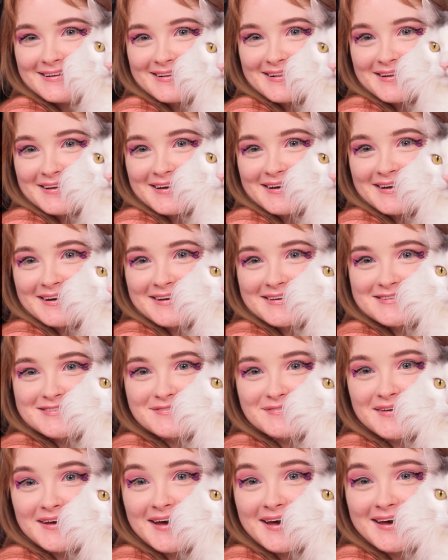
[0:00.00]
Look at
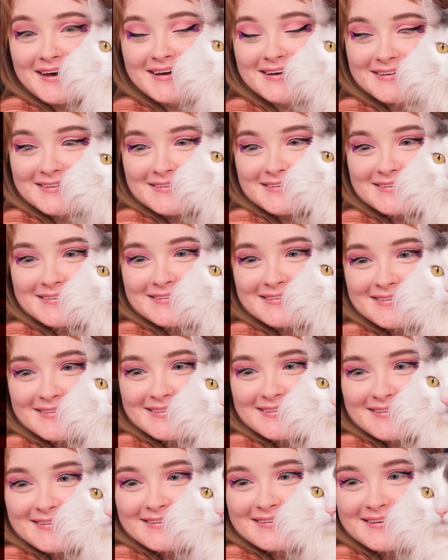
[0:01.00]
his face.
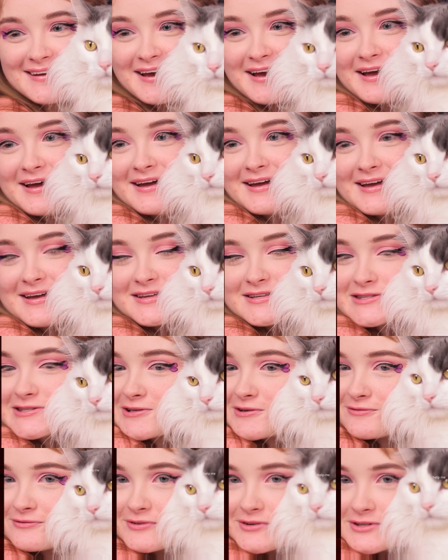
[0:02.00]

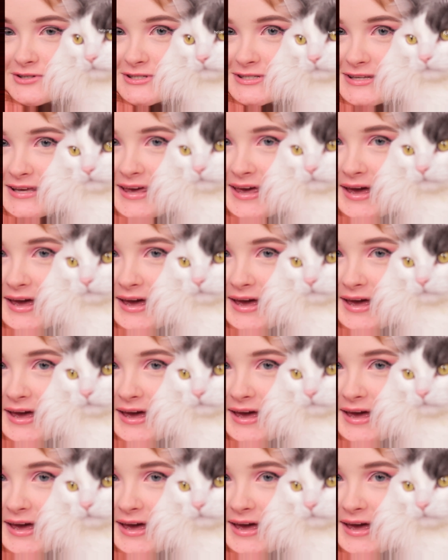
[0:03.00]
It's your first